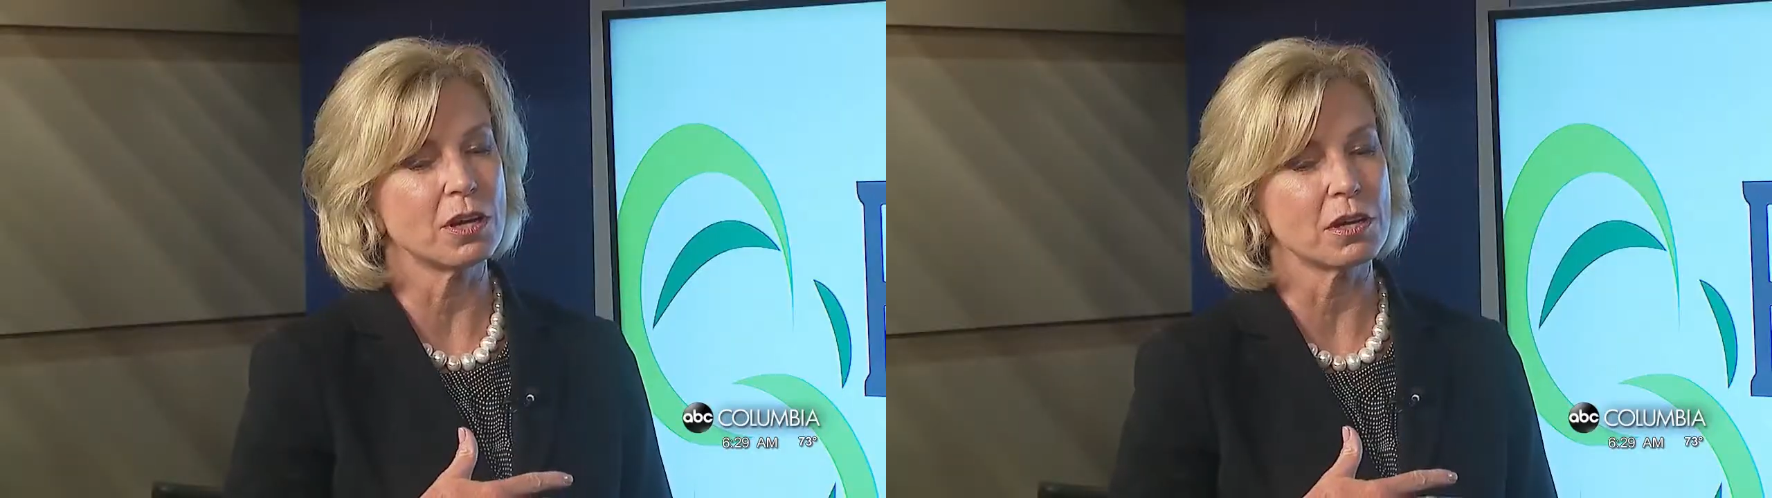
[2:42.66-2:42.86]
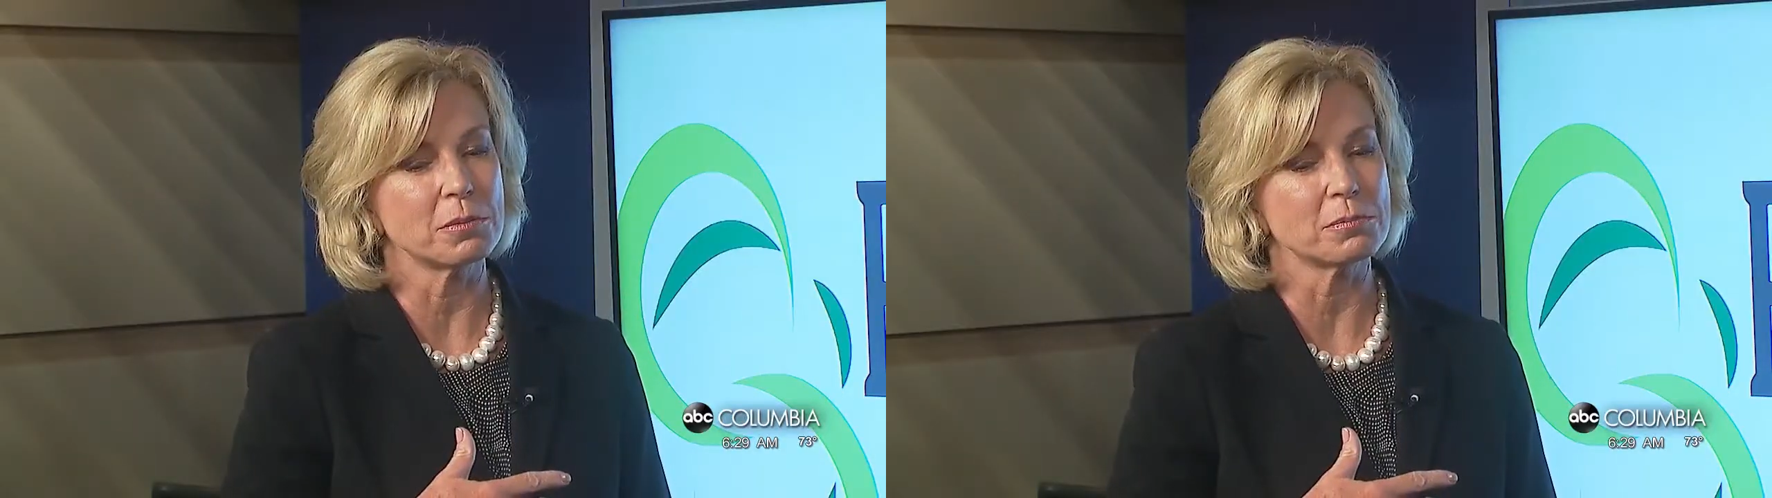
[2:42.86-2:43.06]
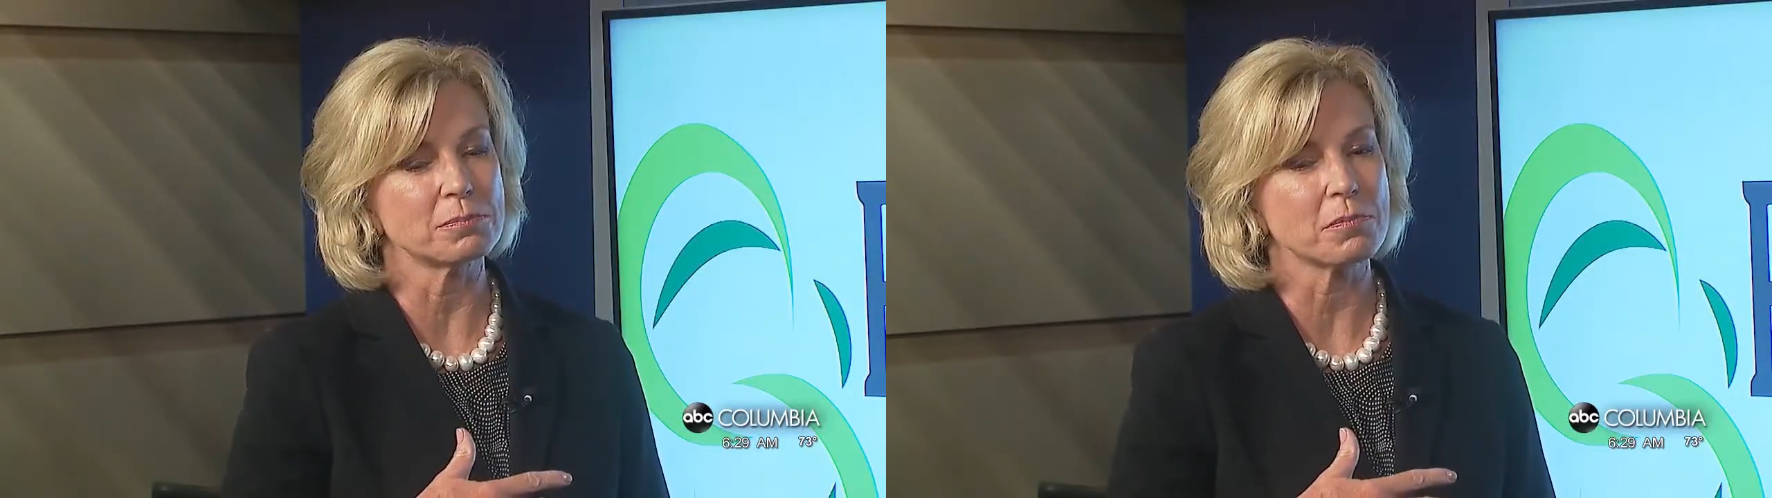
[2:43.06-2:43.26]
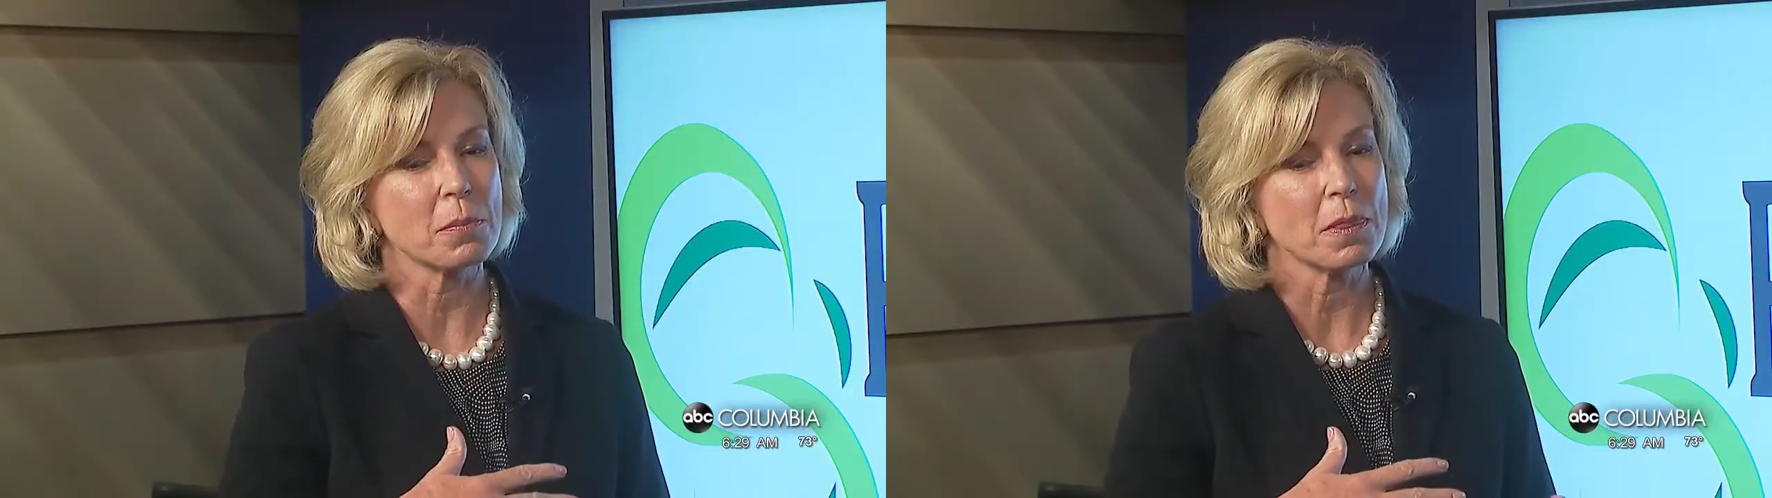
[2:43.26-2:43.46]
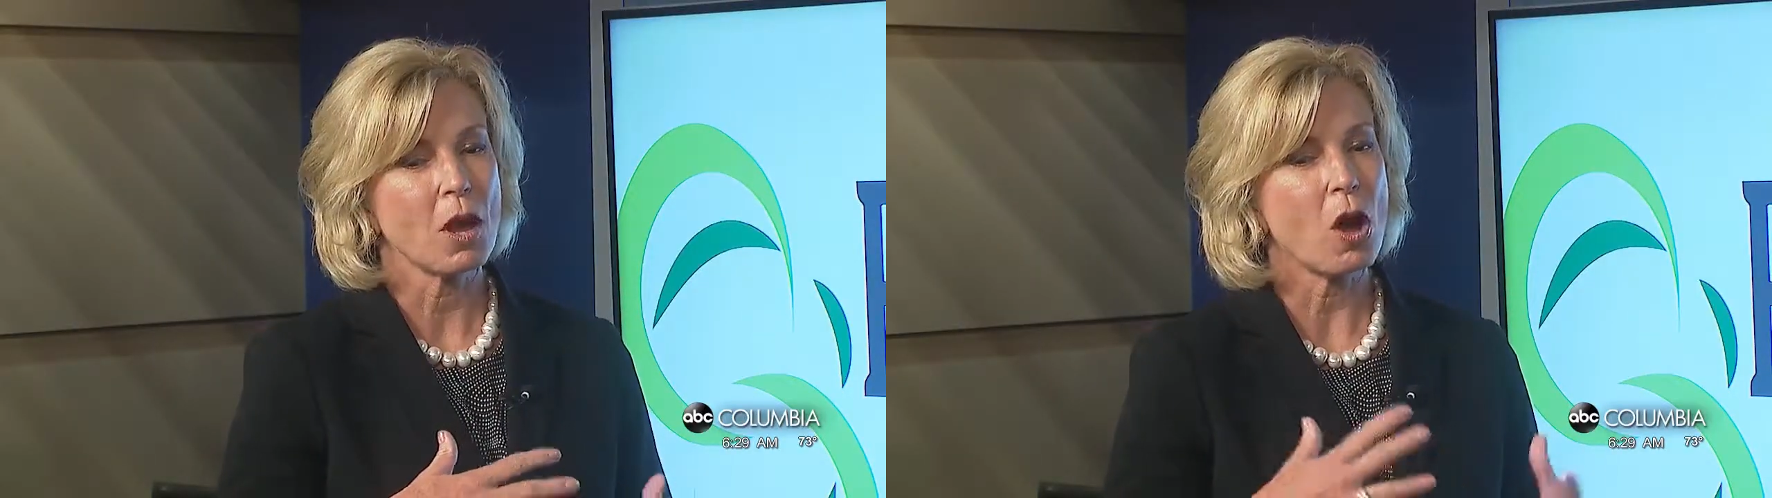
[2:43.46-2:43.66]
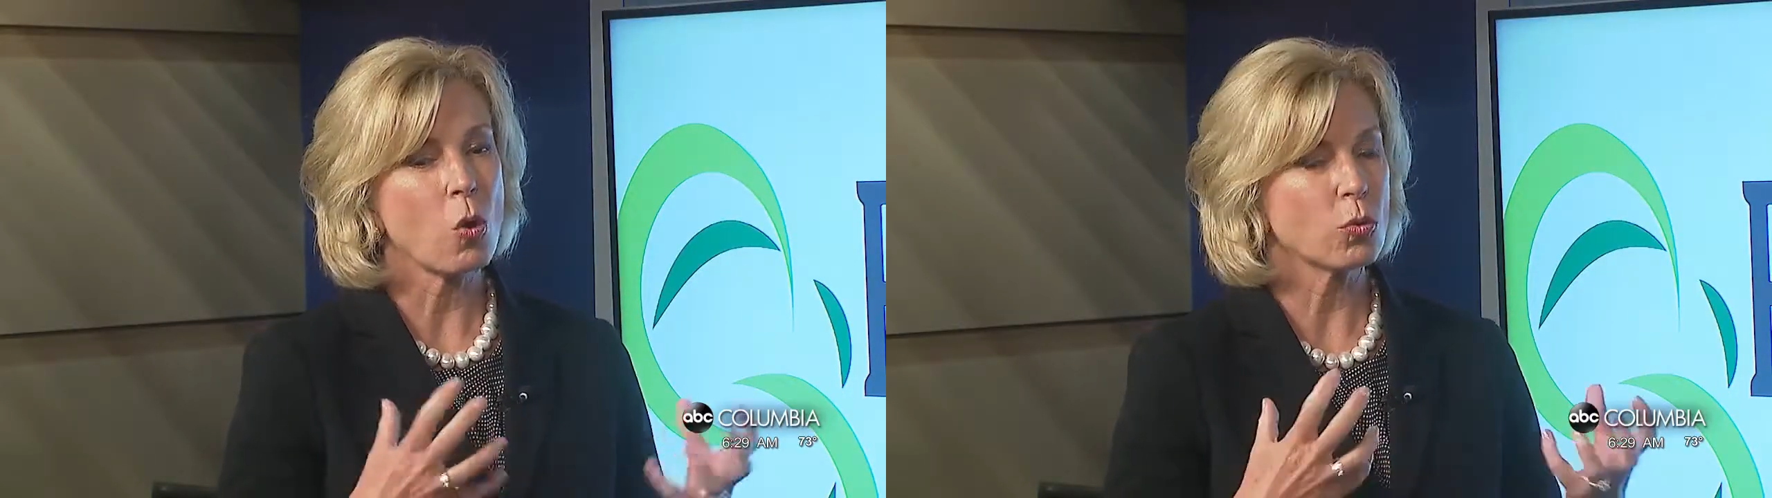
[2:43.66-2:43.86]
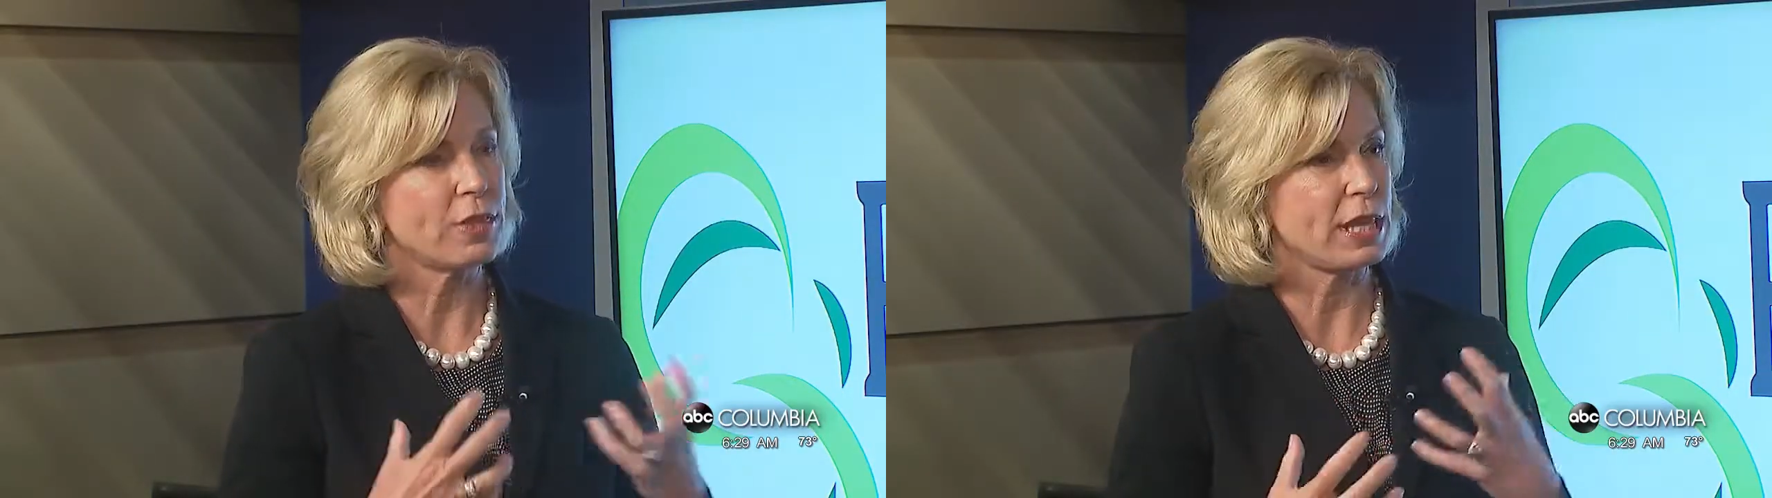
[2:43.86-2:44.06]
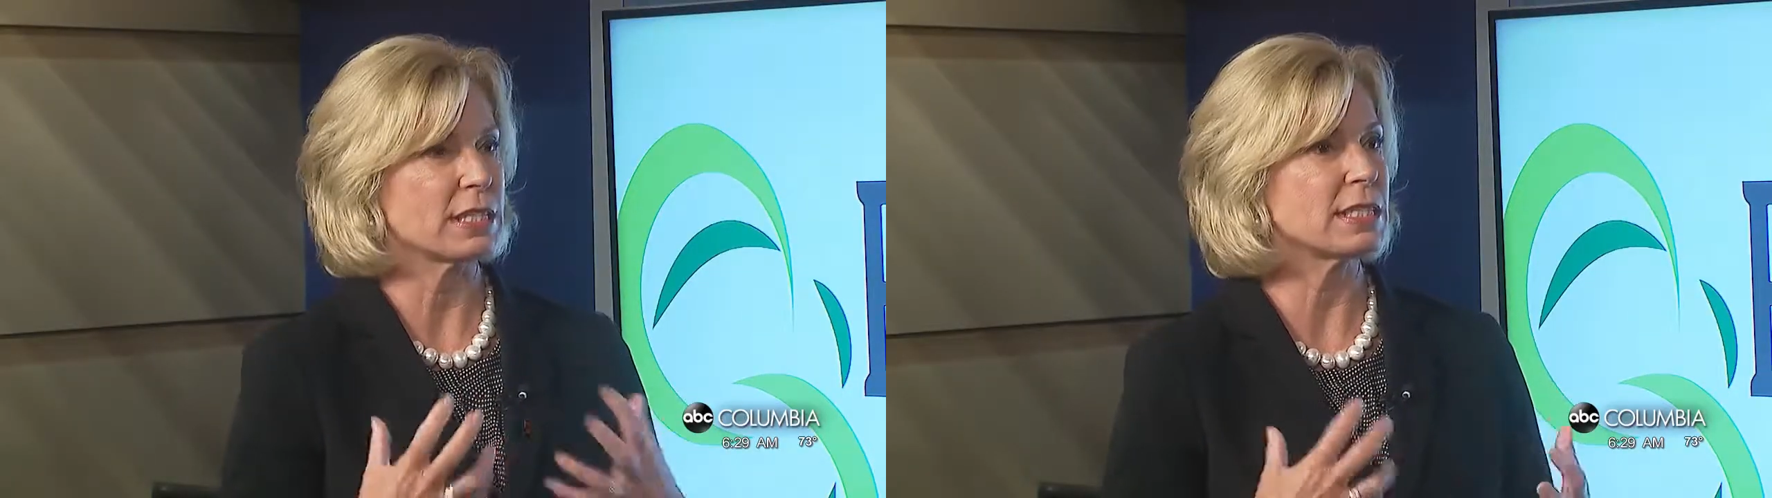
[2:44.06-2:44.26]
um, hold
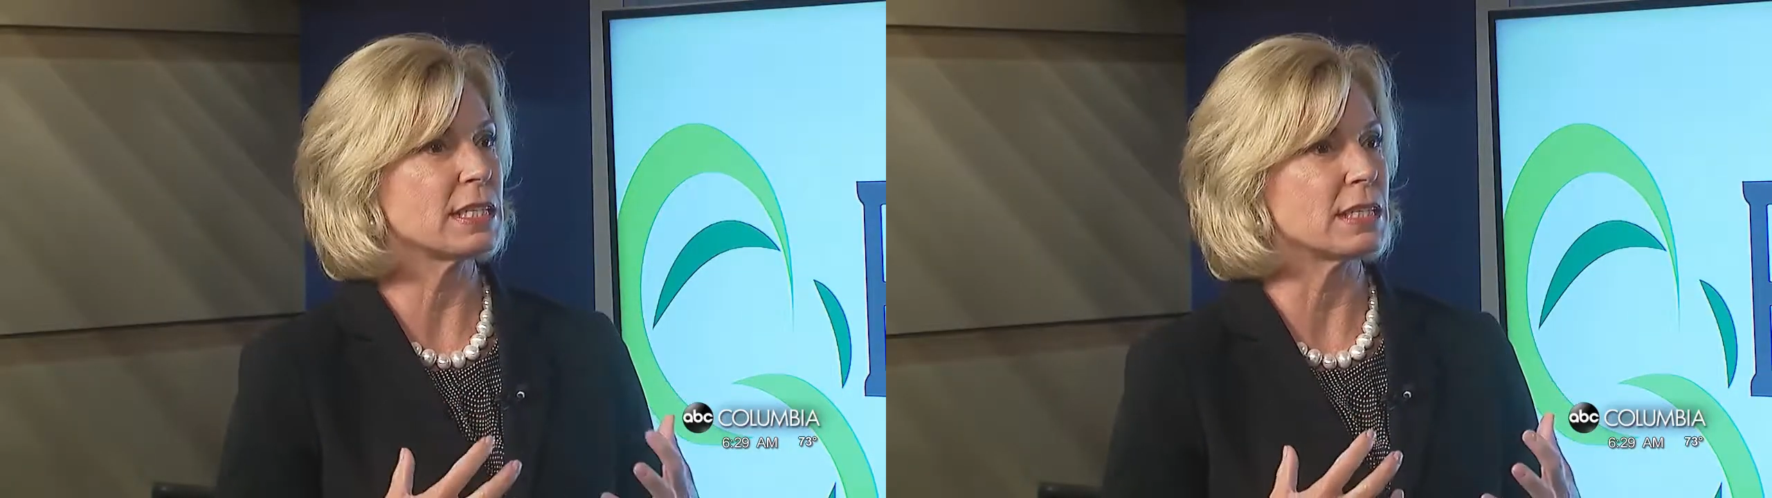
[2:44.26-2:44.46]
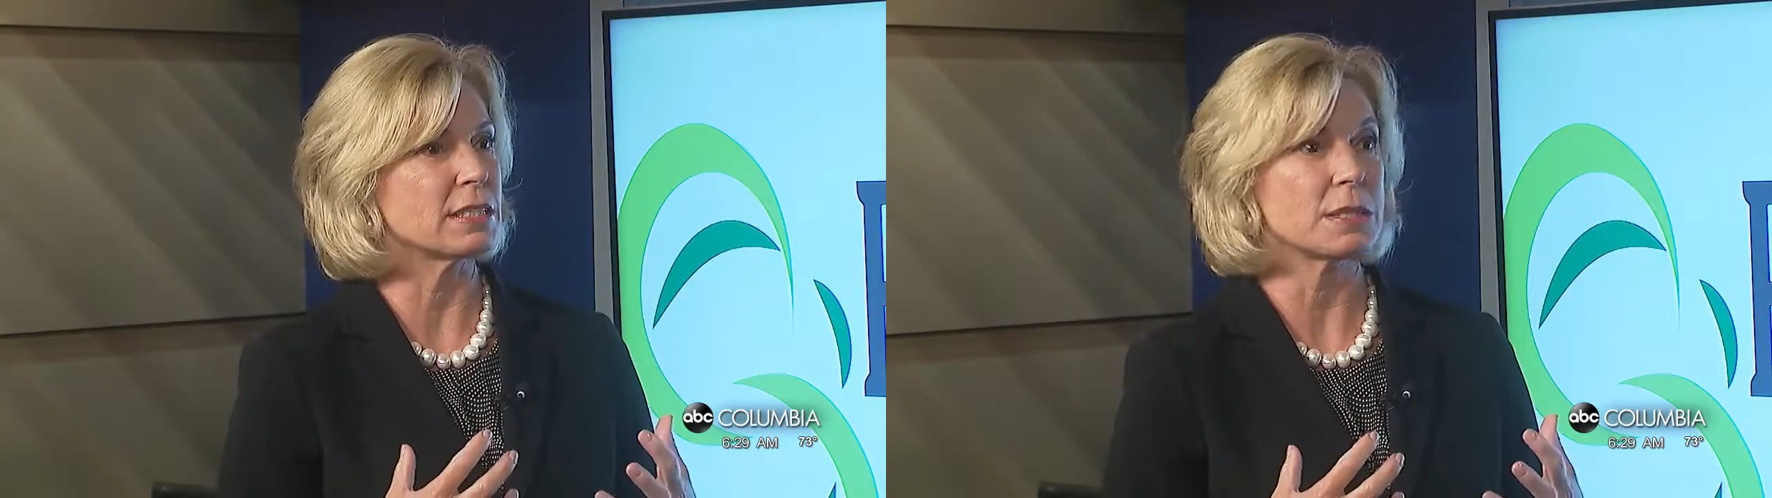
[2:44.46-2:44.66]
things in,